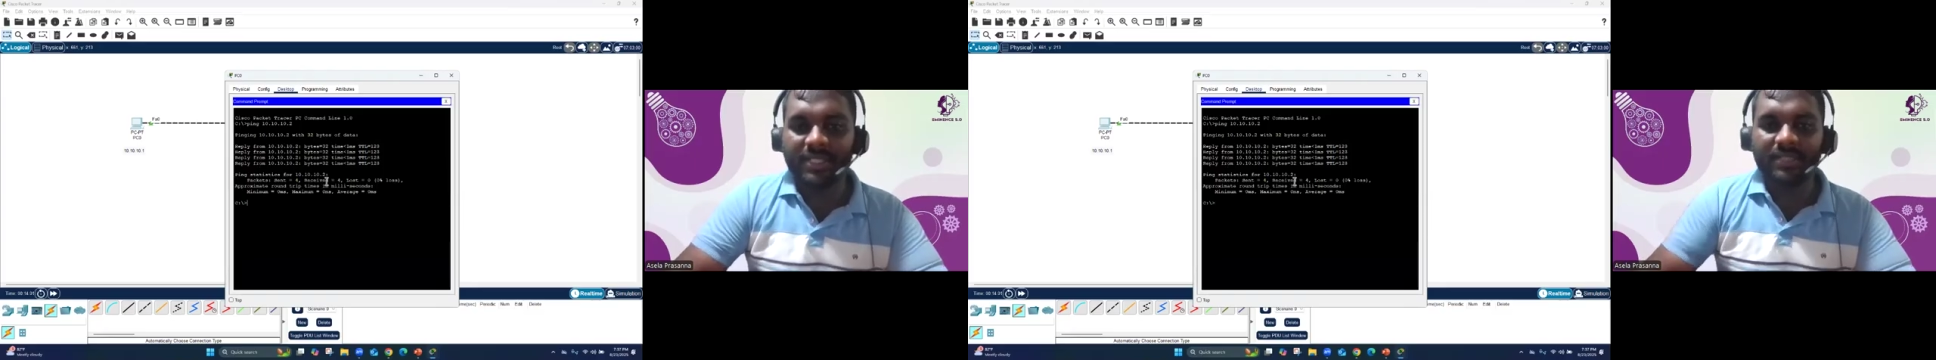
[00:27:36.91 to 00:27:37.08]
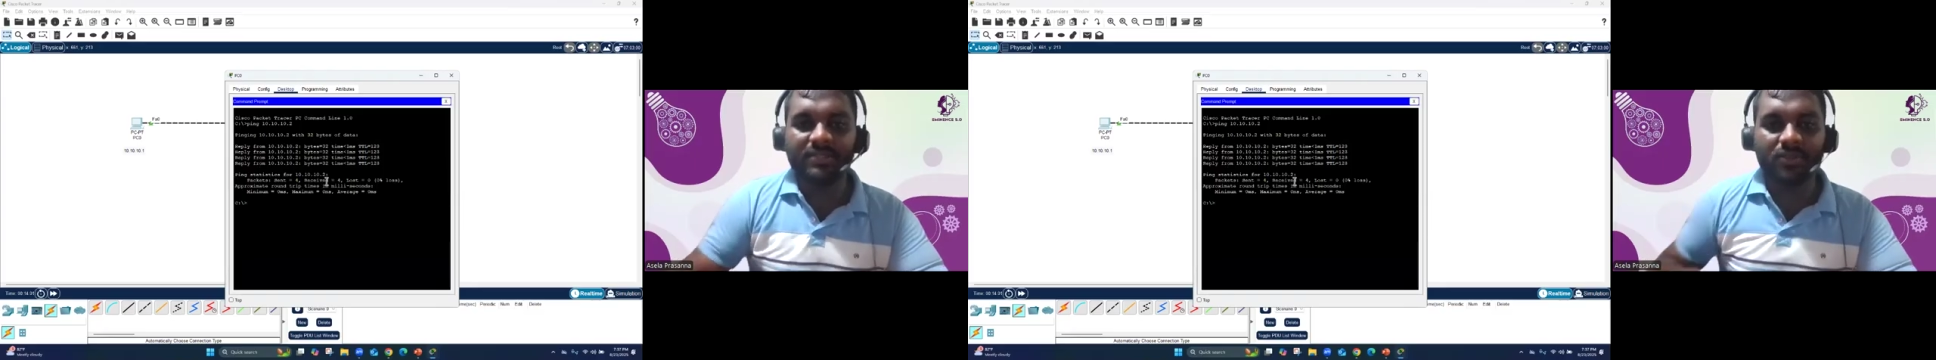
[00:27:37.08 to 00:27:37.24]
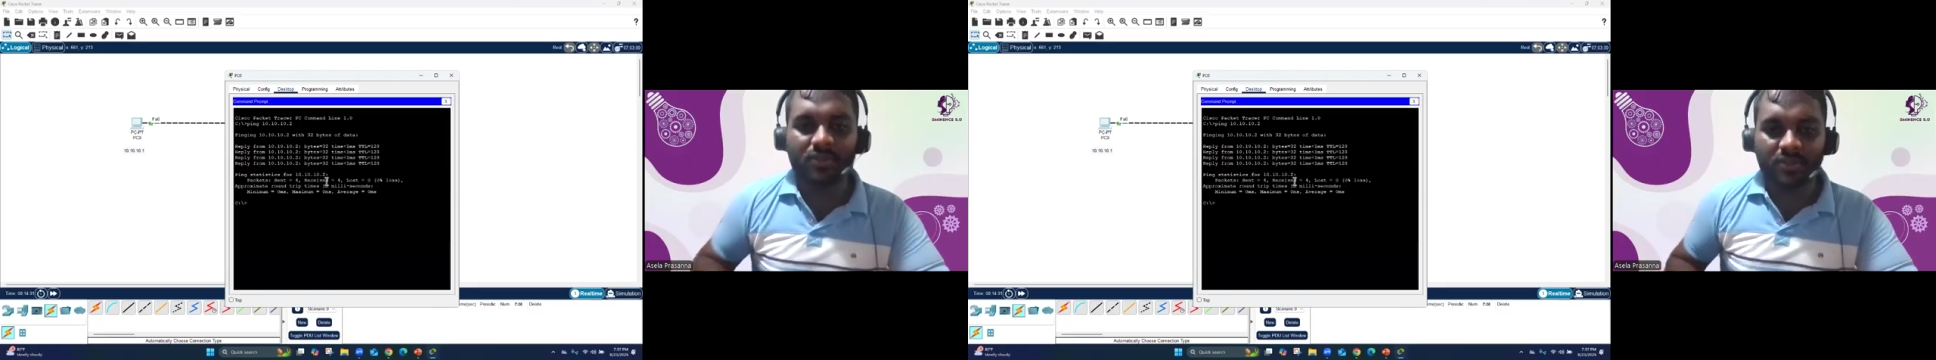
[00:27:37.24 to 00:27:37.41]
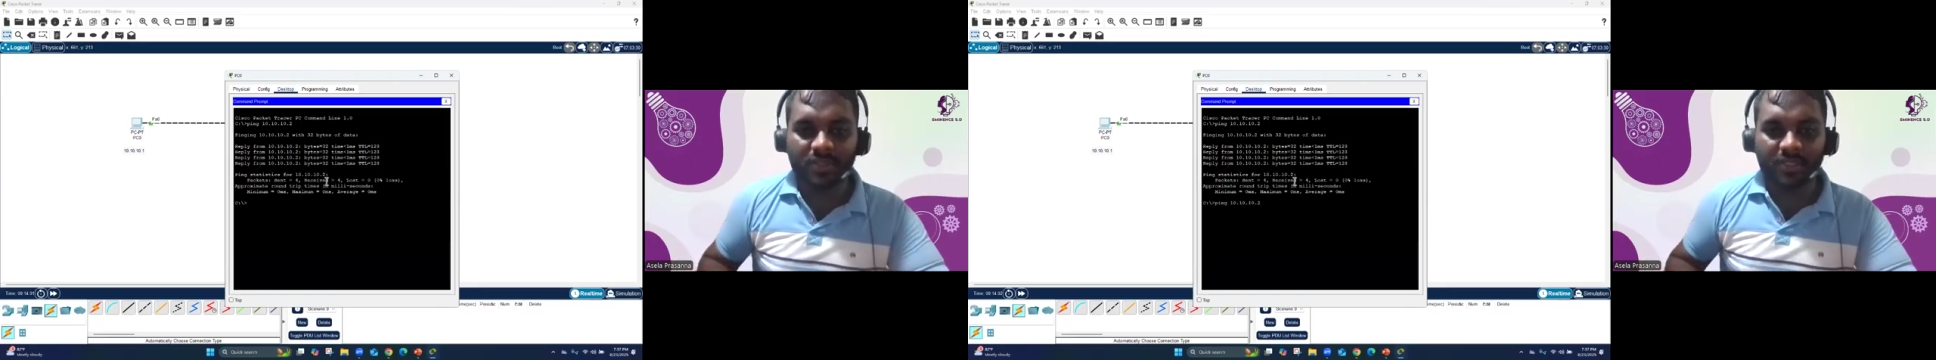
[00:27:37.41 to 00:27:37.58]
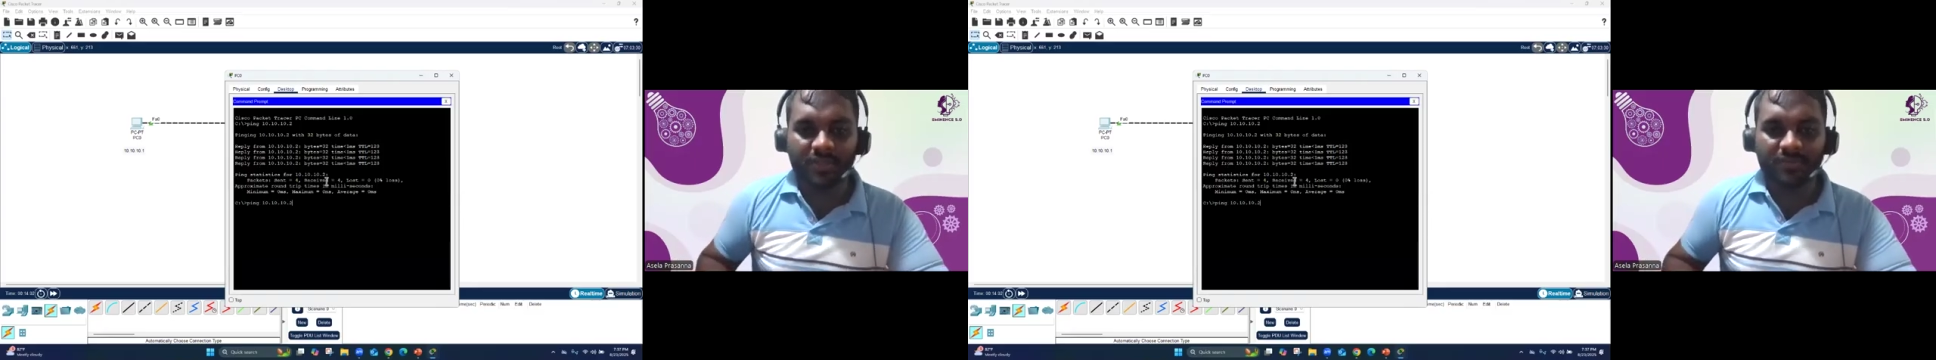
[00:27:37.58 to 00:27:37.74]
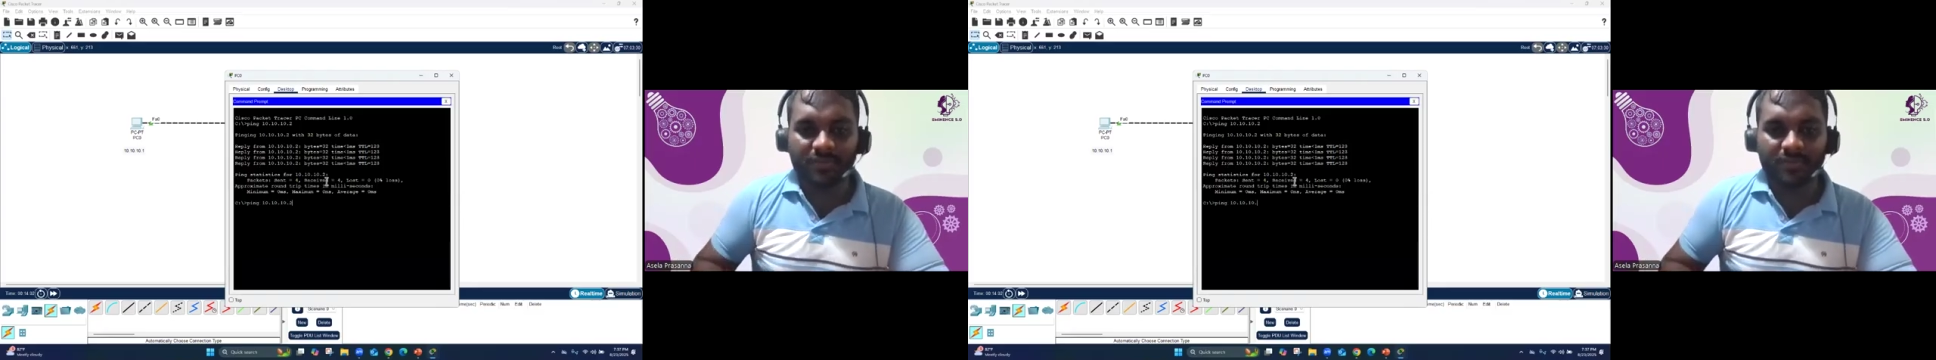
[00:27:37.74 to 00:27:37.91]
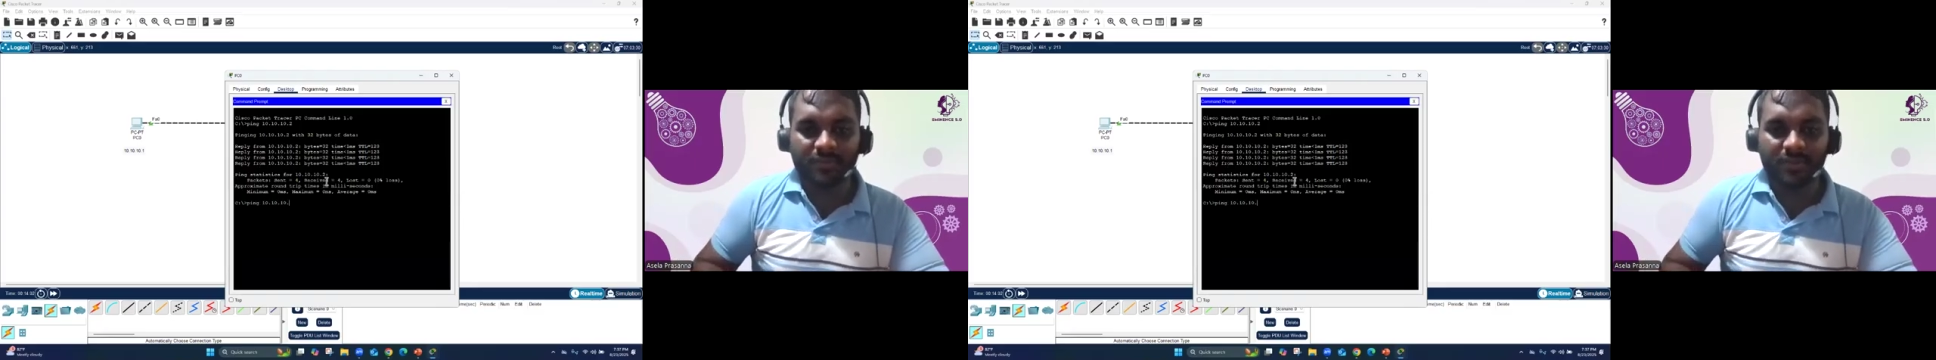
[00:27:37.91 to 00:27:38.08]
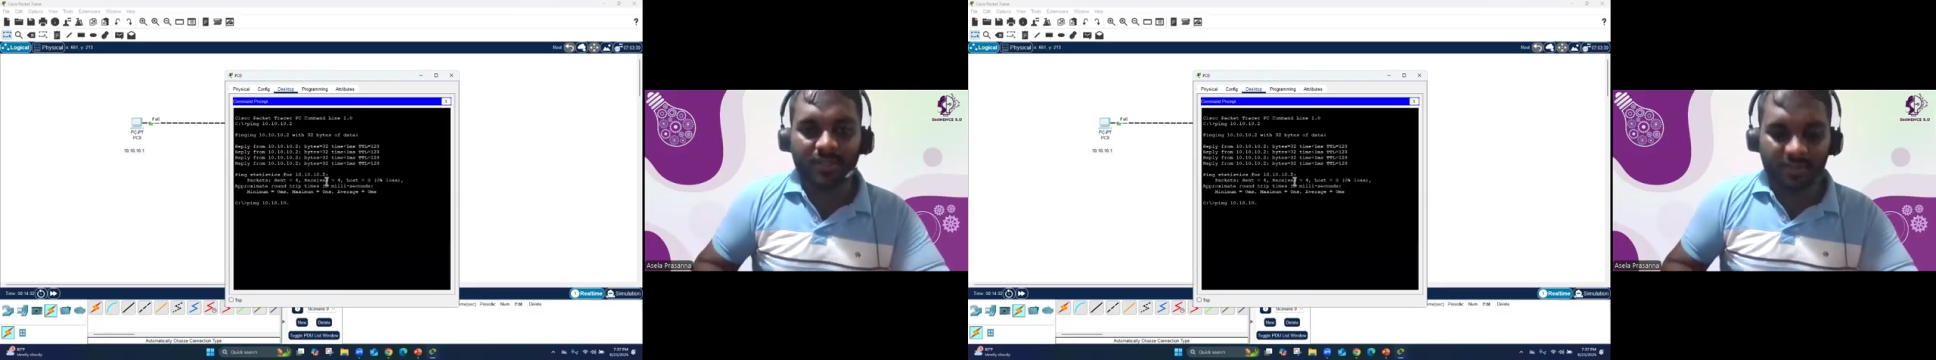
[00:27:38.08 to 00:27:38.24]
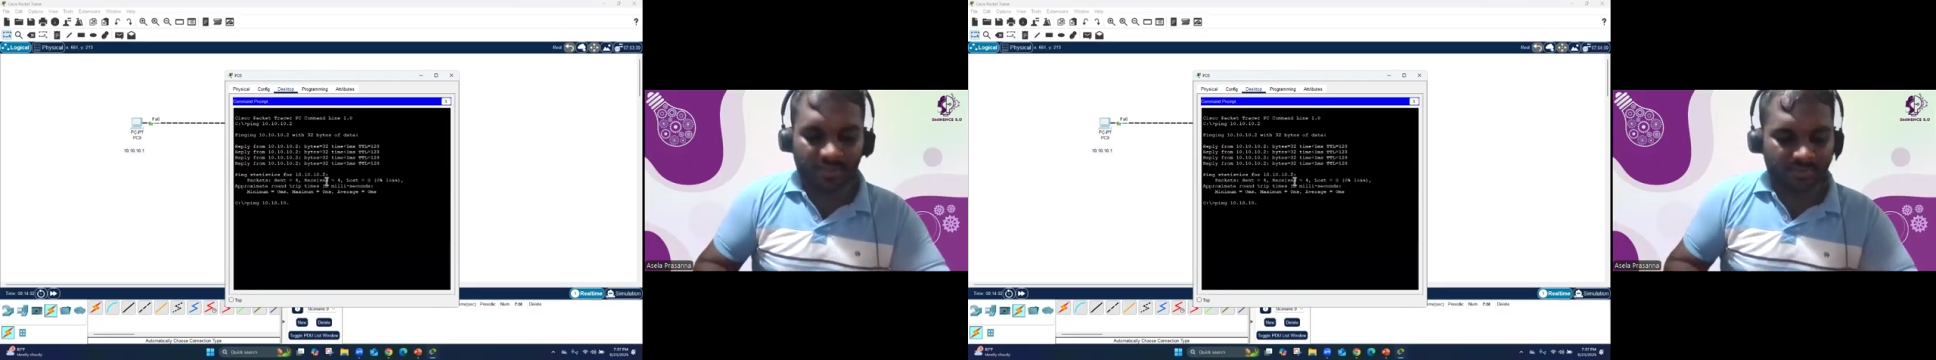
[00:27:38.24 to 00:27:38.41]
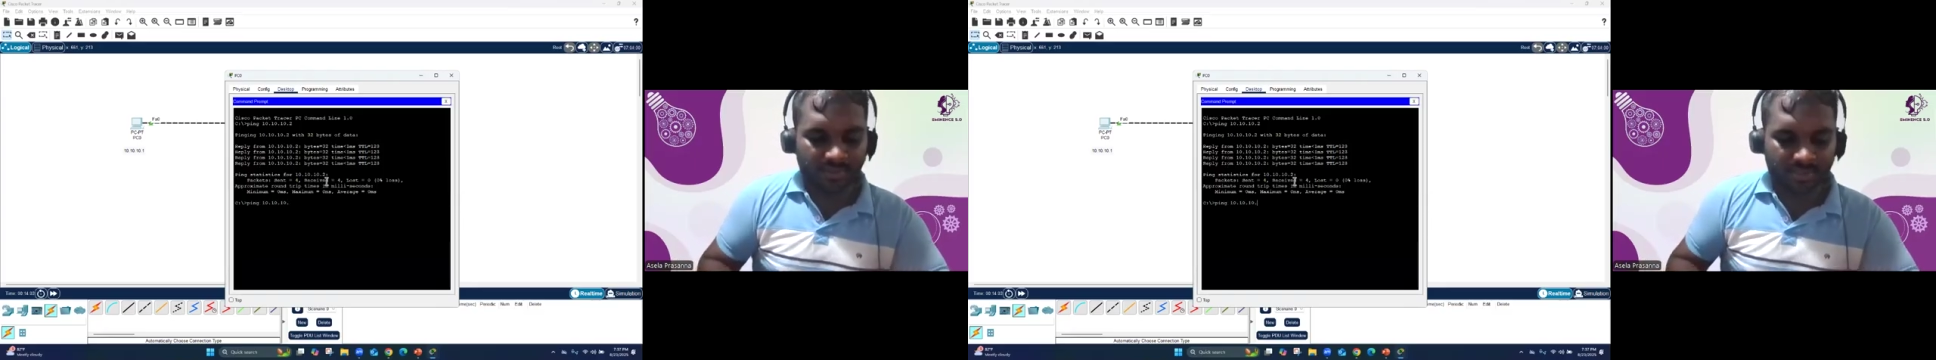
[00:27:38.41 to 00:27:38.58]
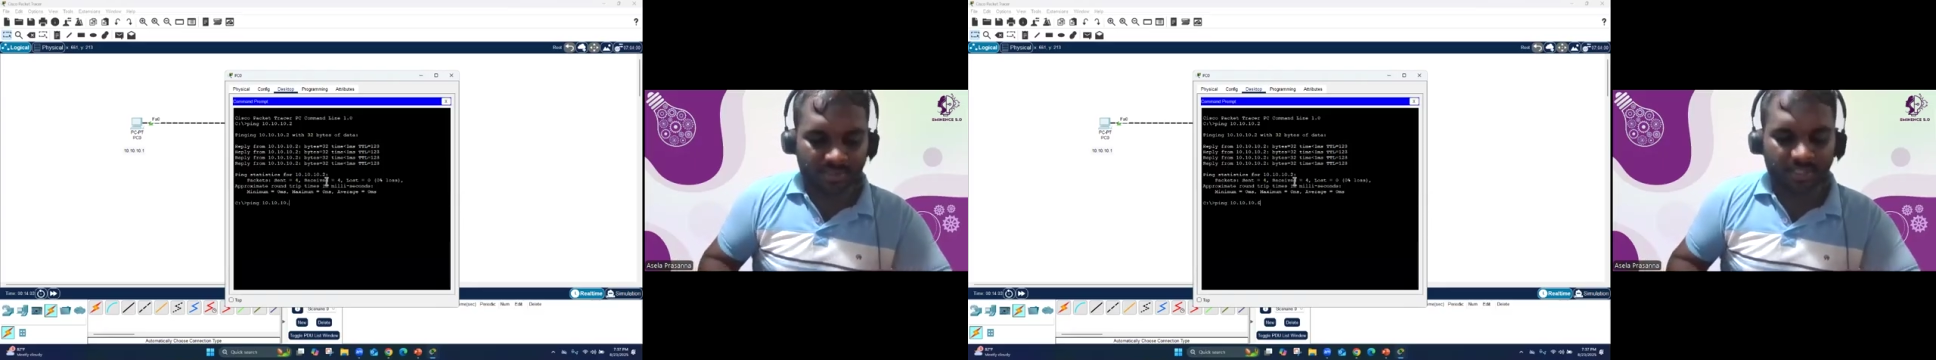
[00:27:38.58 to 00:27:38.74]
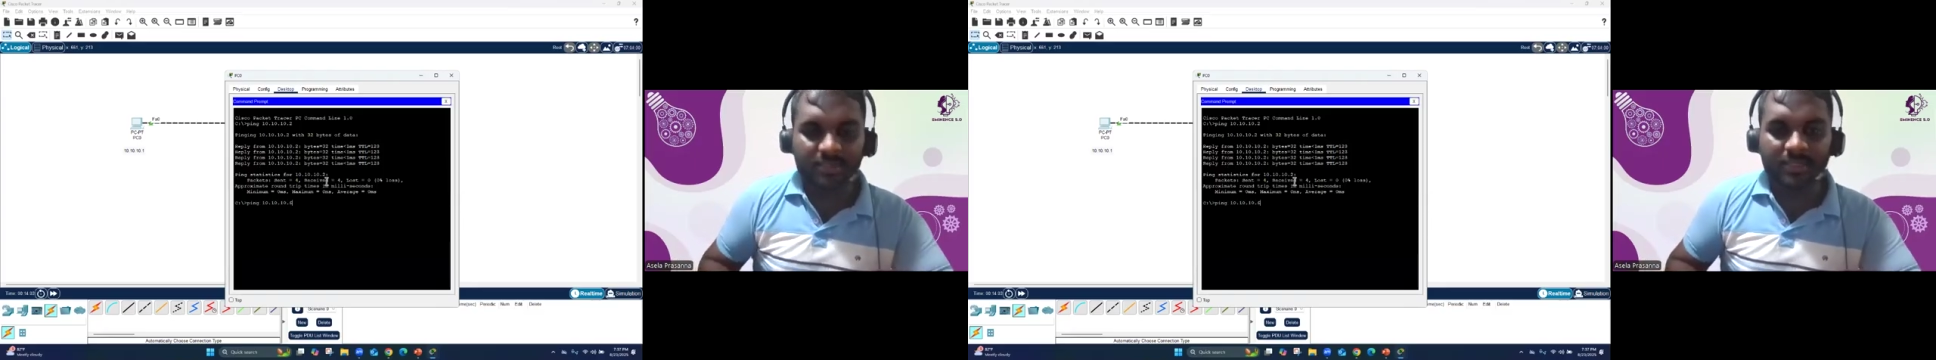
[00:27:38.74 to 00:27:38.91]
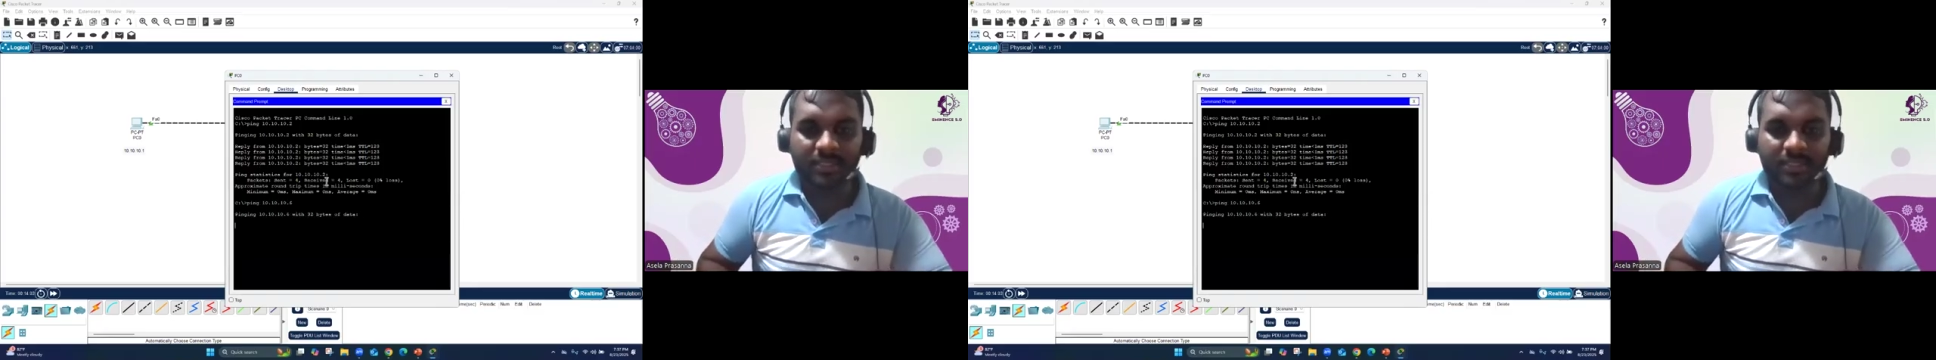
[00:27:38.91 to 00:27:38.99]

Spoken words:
So if I give another